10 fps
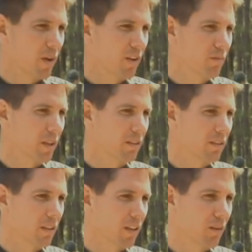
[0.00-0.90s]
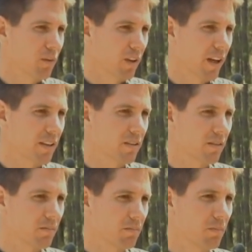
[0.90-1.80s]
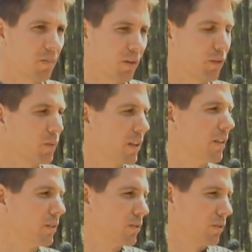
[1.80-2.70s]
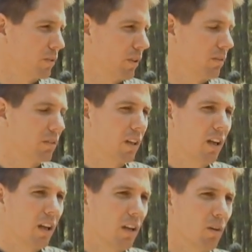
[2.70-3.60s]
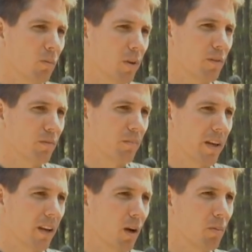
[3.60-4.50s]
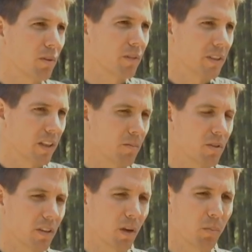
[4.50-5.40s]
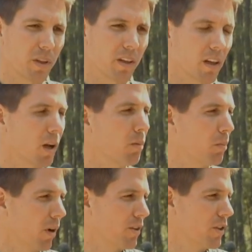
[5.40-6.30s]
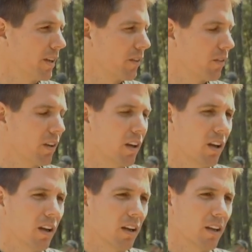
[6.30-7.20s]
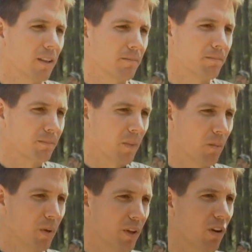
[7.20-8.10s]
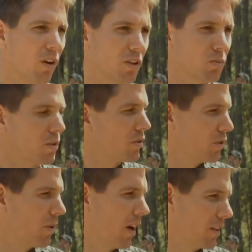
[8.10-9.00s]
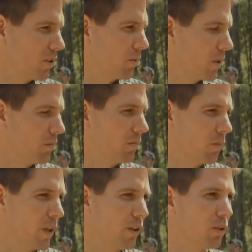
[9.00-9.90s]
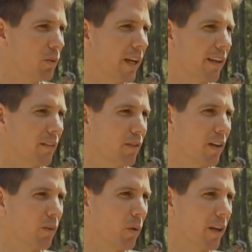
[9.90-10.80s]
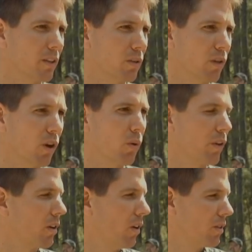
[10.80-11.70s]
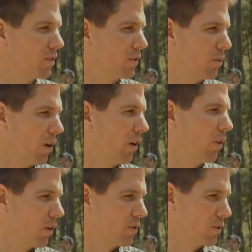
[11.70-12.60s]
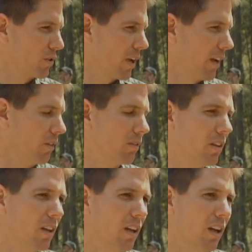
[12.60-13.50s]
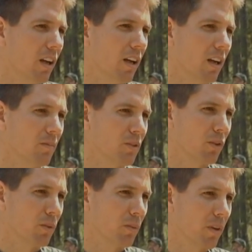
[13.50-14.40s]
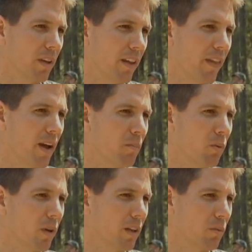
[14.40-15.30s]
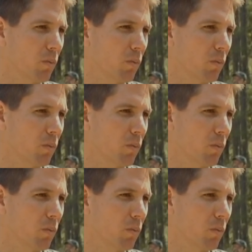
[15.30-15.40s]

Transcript: pavement for the last about 3 years or so. We've made a couple of attempts and completed a couple projects But the cost was too high, so we knew we had to find a way to lower the cost to do it on a larger scale. So at that point,